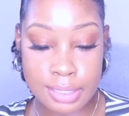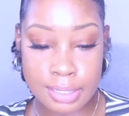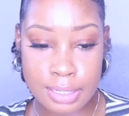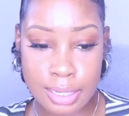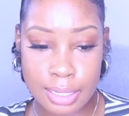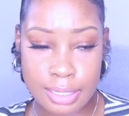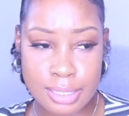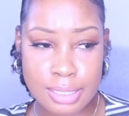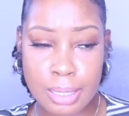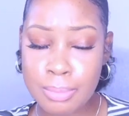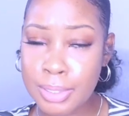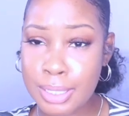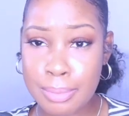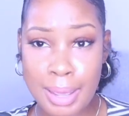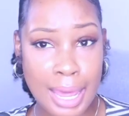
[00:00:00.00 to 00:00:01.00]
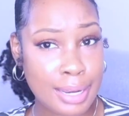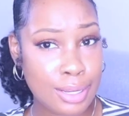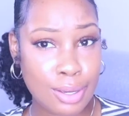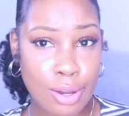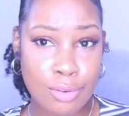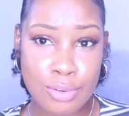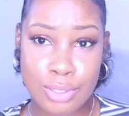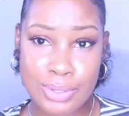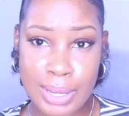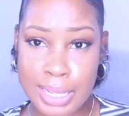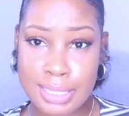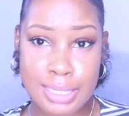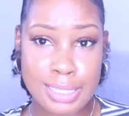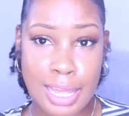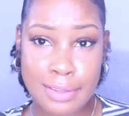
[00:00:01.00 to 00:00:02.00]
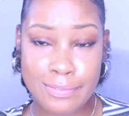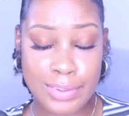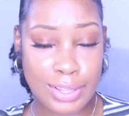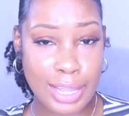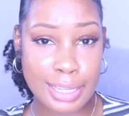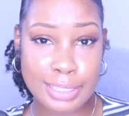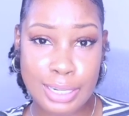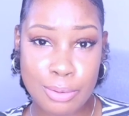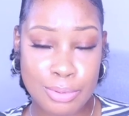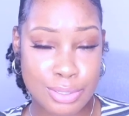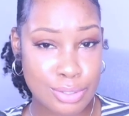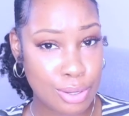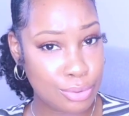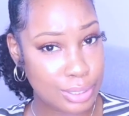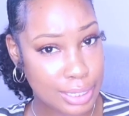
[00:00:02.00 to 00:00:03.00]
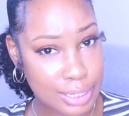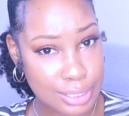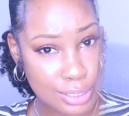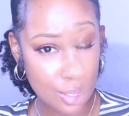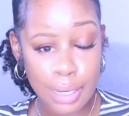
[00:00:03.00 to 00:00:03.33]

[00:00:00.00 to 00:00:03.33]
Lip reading: and then some of them I didn't go over twice because I felt like there was no need to.